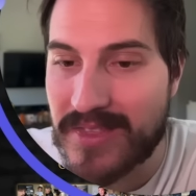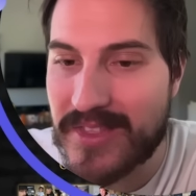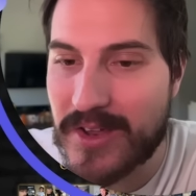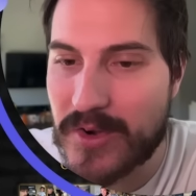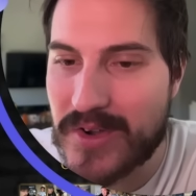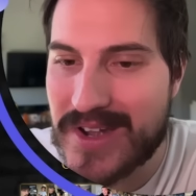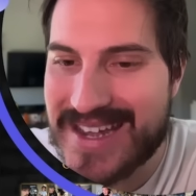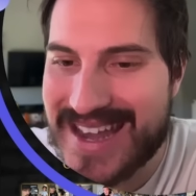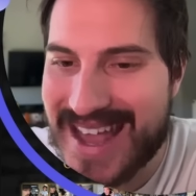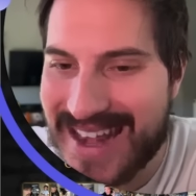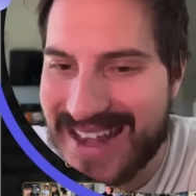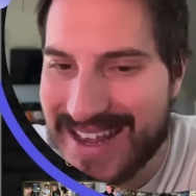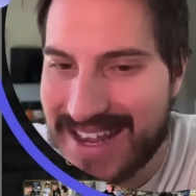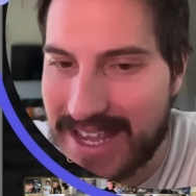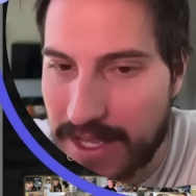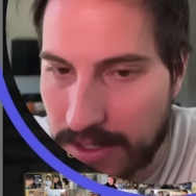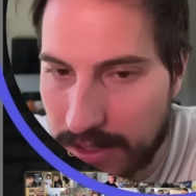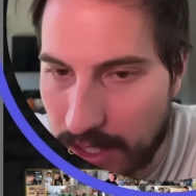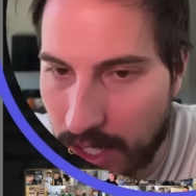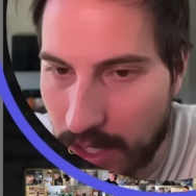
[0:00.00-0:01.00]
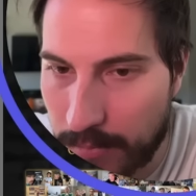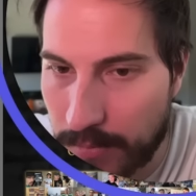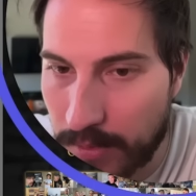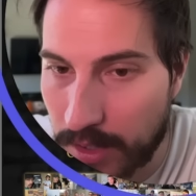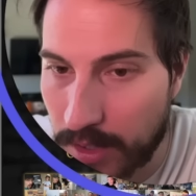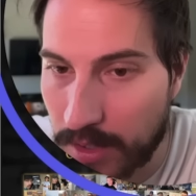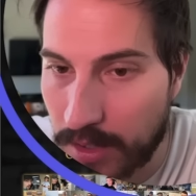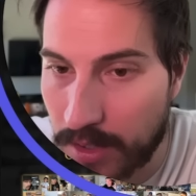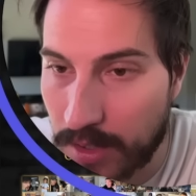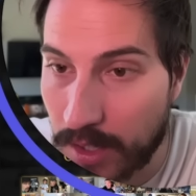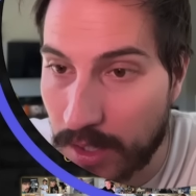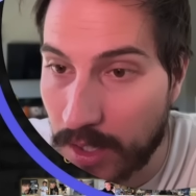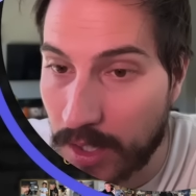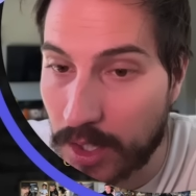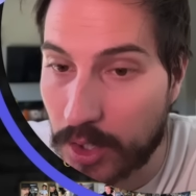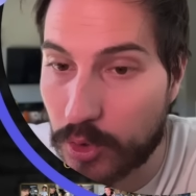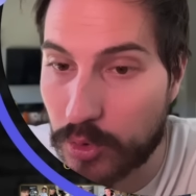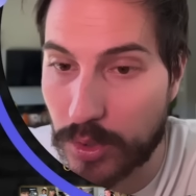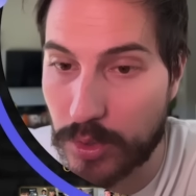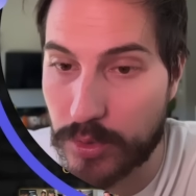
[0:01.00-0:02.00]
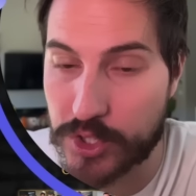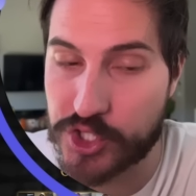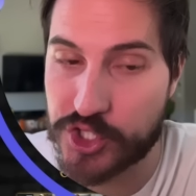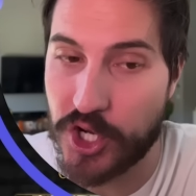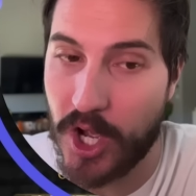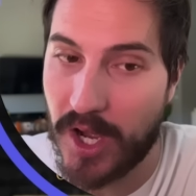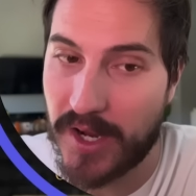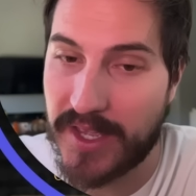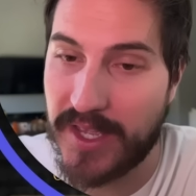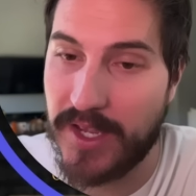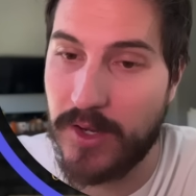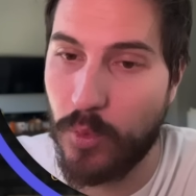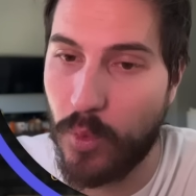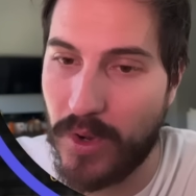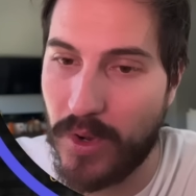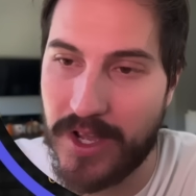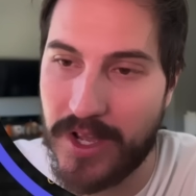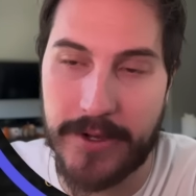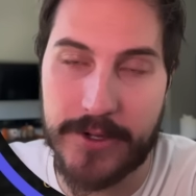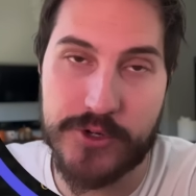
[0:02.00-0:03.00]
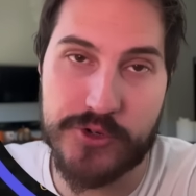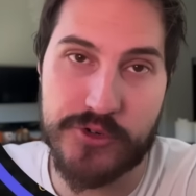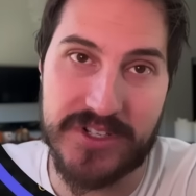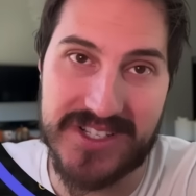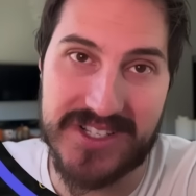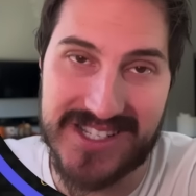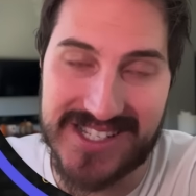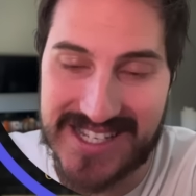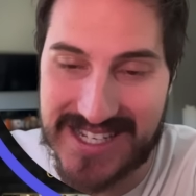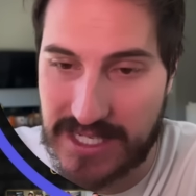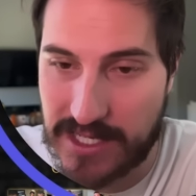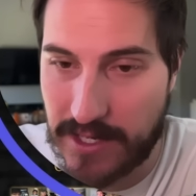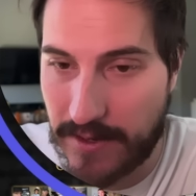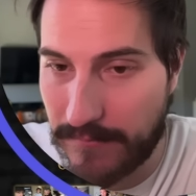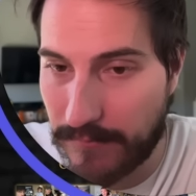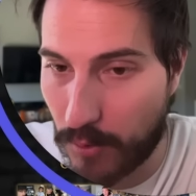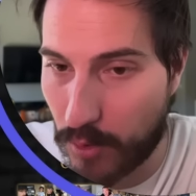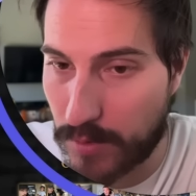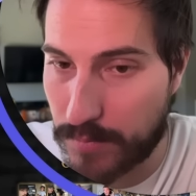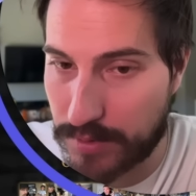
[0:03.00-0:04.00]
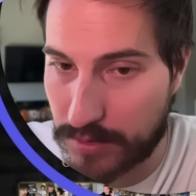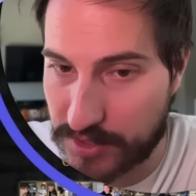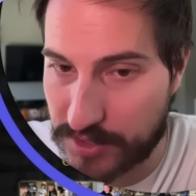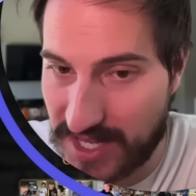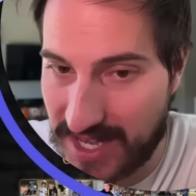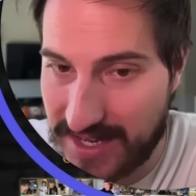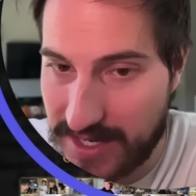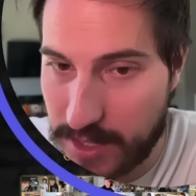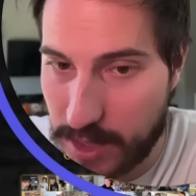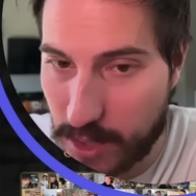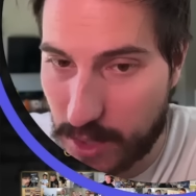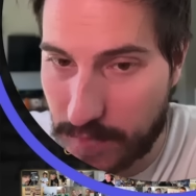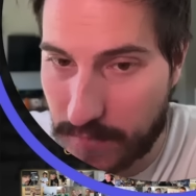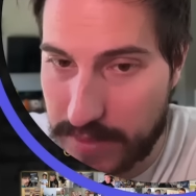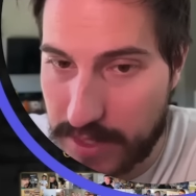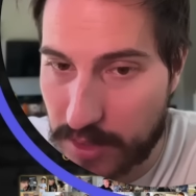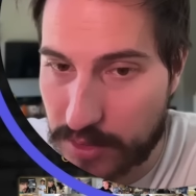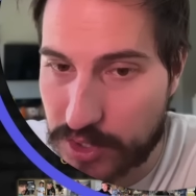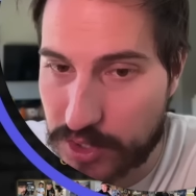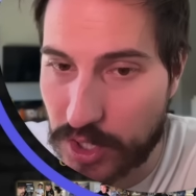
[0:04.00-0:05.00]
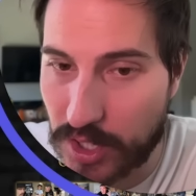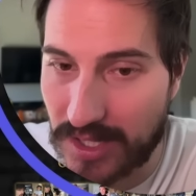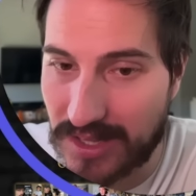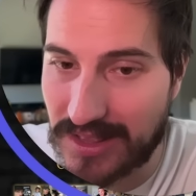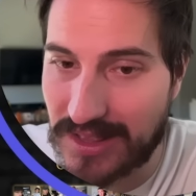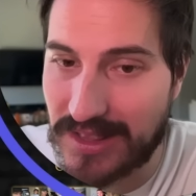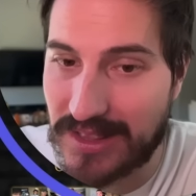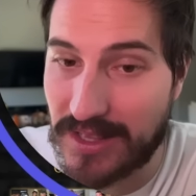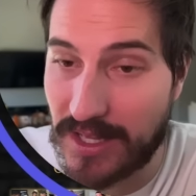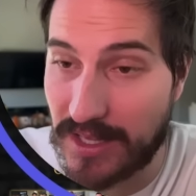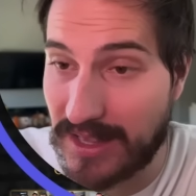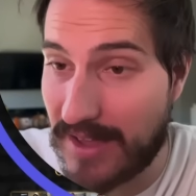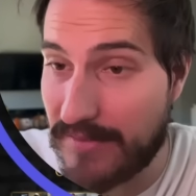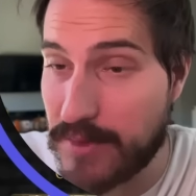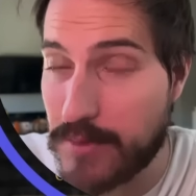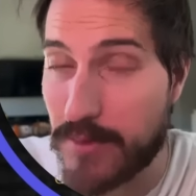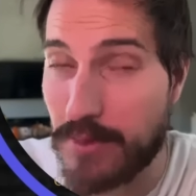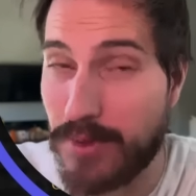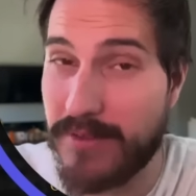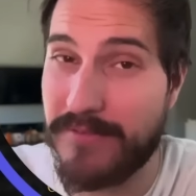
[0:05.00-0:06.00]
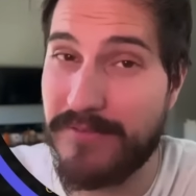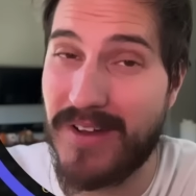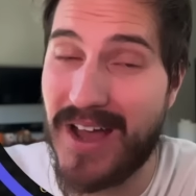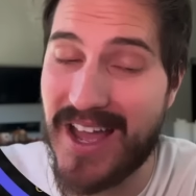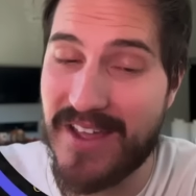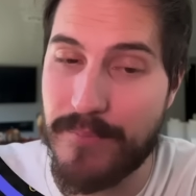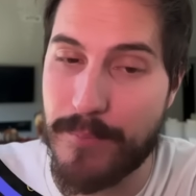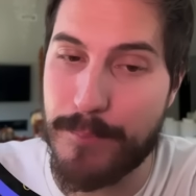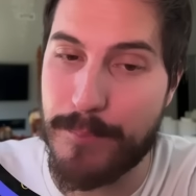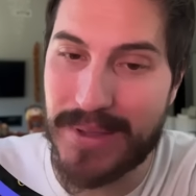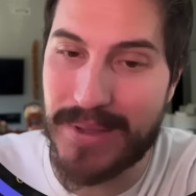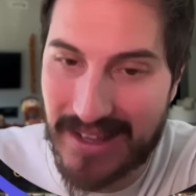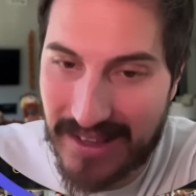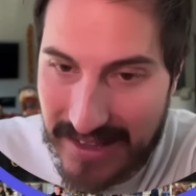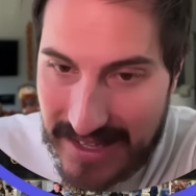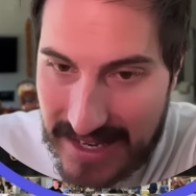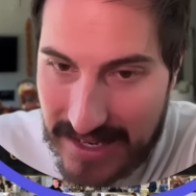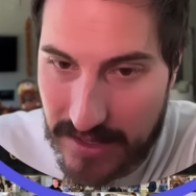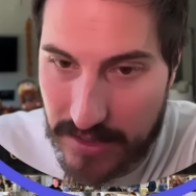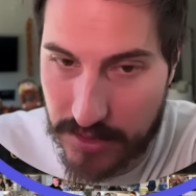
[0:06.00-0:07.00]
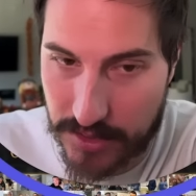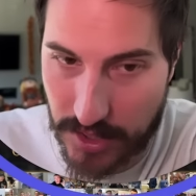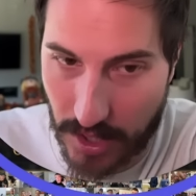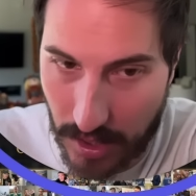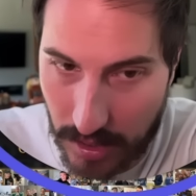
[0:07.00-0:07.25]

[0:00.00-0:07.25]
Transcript: Their net income grew a shocking 164% year over year to $11.5 billion,